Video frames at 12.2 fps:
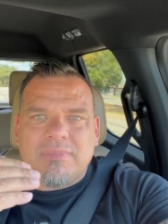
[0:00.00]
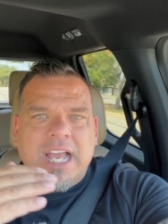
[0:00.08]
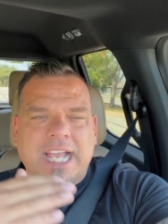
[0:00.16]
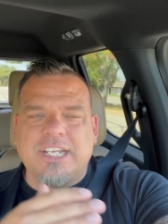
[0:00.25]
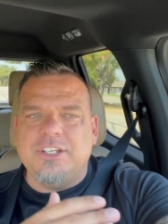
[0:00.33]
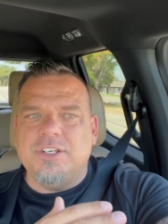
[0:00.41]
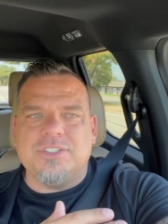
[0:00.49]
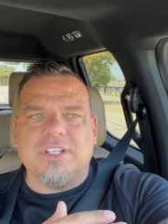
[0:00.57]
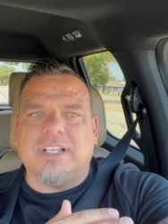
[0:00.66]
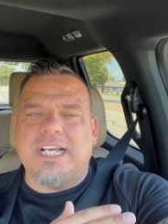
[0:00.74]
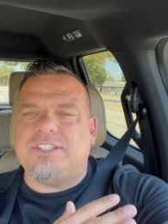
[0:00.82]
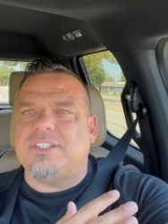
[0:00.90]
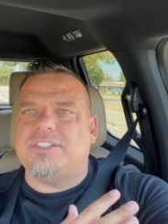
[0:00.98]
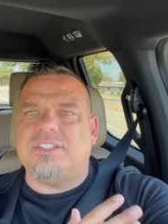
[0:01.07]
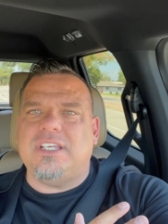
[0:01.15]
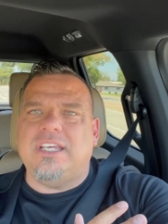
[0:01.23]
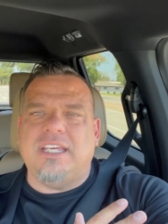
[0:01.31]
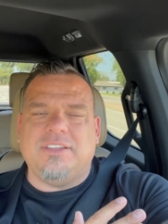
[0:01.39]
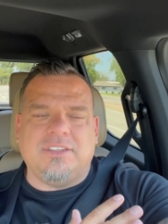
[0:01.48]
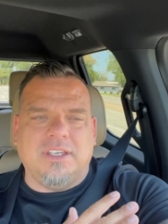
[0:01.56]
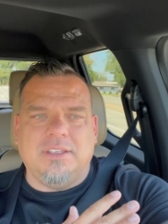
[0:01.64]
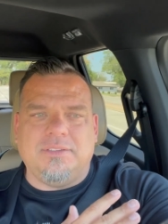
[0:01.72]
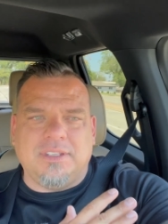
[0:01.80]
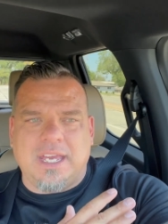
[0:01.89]
I could use the license,
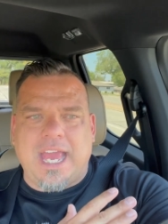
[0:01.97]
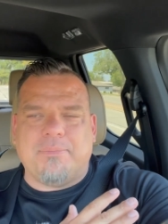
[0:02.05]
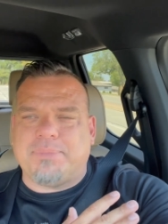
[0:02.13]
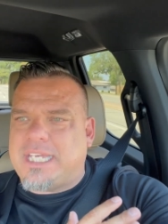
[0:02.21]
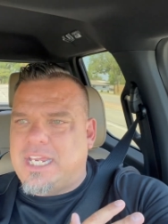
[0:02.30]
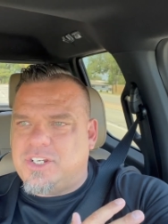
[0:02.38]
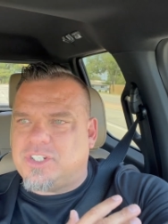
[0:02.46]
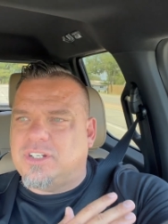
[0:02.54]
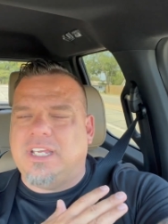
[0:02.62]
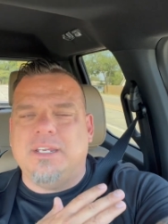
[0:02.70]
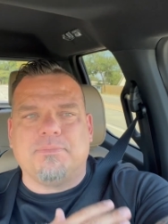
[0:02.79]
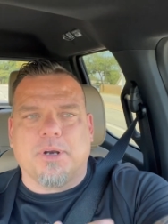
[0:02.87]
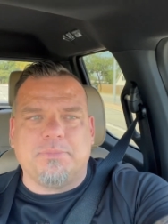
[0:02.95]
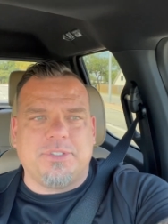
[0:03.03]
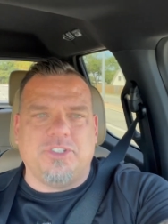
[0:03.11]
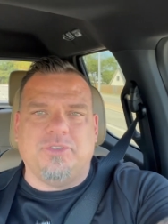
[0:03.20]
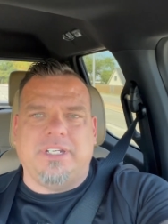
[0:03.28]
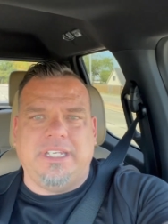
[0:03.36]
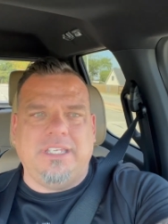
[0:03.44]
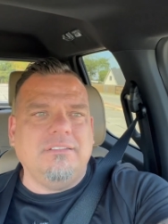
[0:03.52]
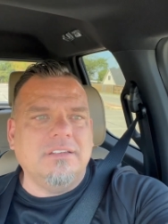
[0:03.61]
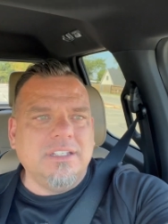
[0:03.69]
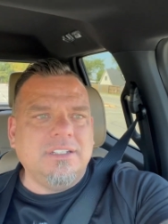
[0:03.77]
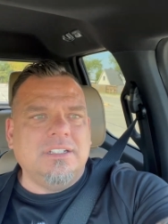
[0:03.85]
the, the application in perpetuity,
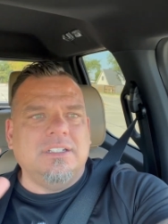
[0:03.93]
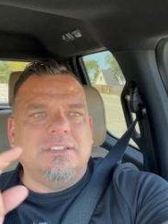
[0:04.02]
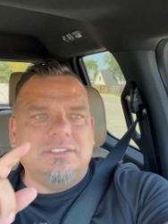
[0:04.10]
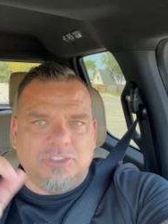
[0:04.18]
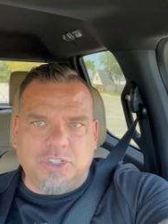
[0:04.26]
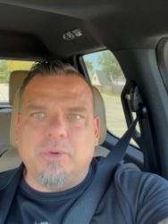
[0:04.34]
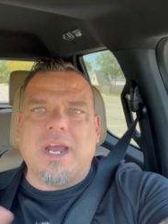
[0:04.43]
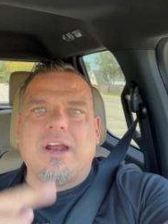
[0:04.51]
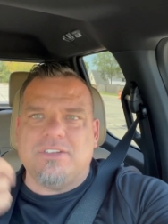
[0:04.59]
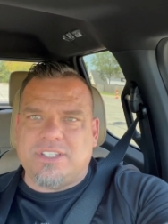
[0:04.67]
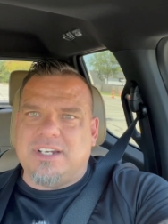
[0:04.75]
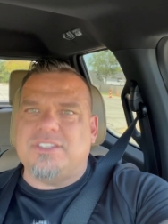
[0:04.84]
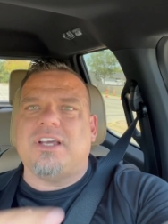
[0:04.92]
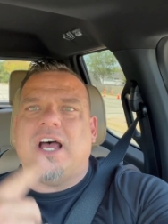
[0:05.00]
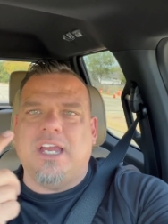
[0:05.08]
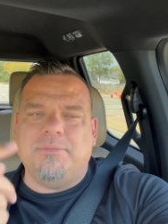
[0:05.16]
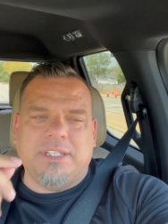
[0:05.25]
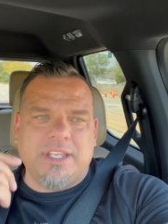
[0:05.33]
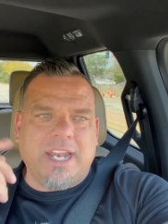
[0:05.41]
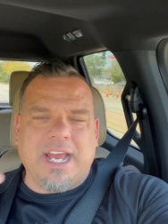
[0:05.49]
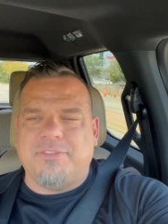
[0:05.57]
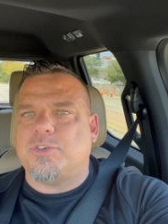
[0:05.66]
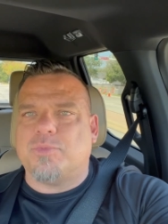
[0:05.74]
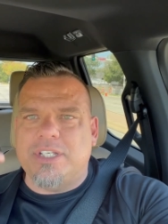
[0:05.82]
two hours at a time, and then
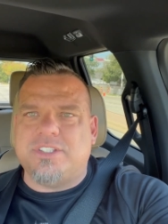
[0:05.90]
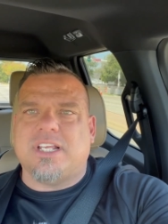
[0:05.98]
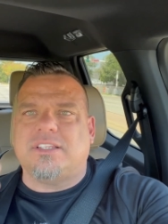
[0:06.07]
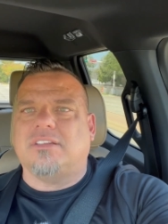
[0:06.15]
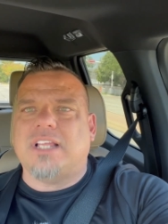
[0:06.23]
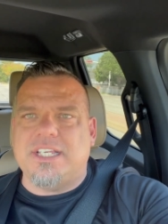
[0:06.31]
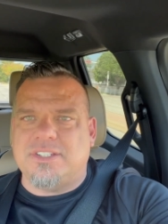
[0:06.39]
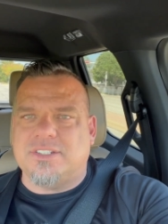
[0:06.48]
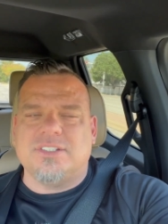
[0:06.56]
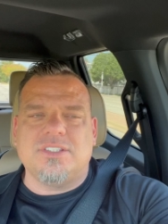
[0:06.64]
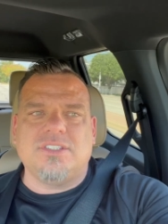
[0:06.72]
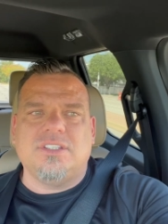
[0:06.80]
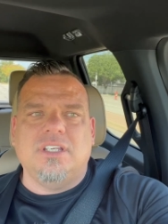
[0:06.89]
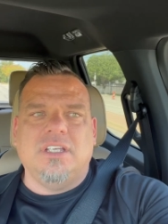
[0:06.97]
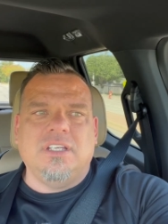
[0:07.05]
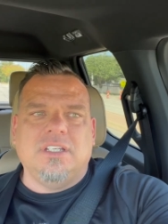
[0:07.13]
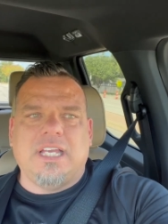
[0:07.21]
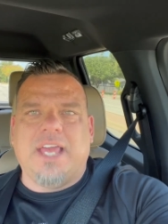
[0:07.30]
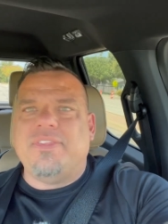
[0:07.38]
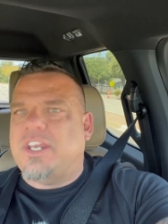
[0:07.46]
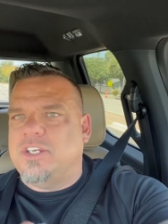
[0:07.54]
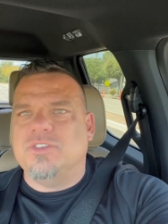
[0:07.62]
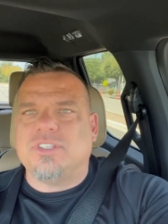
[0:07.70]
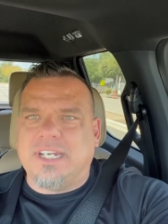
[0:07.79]
have to reset the license and
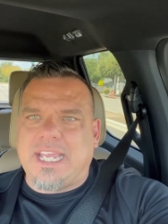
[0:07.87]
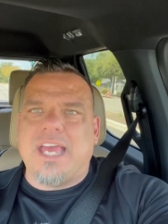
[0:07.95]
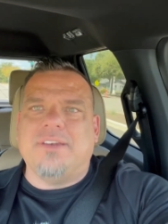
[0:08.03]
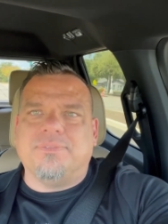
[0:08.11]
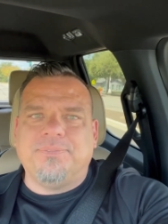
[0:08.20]
then use it again.